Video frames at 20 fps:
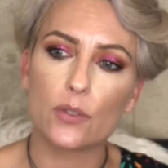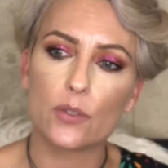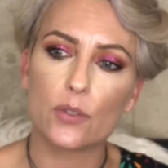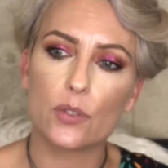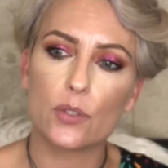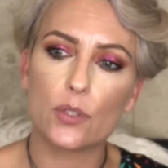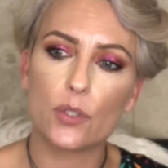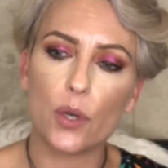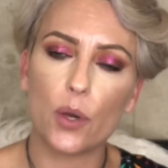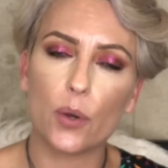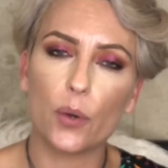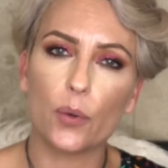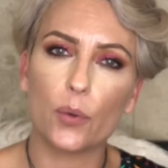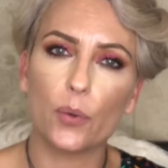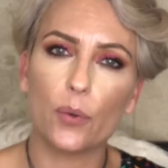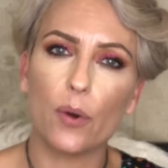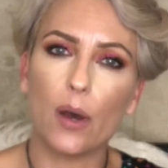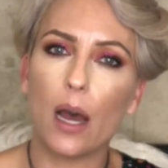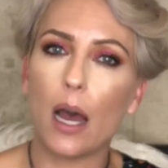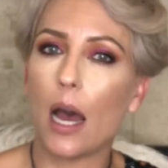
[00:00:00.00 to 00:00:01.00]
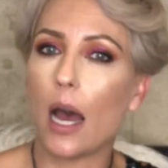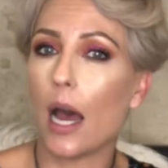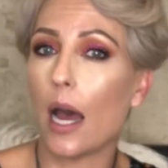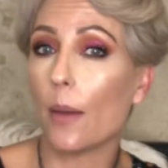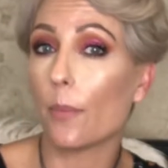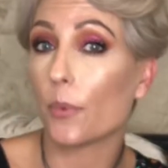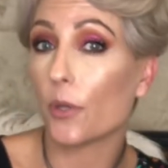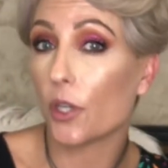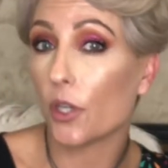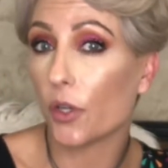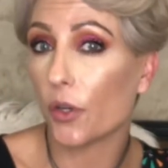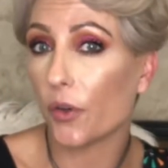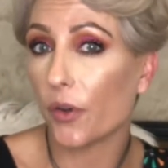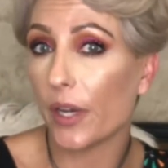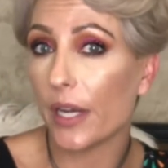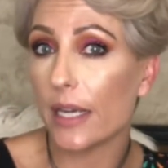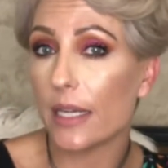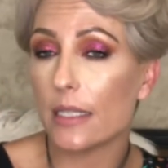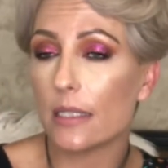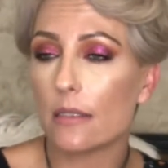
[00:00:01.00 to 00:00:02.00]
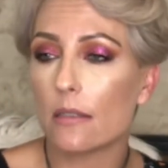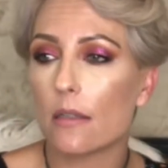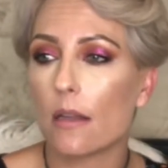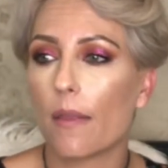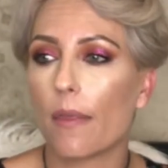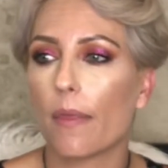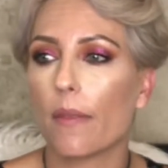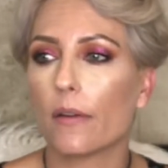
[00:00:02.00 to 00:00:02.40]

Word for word: So I'm curious.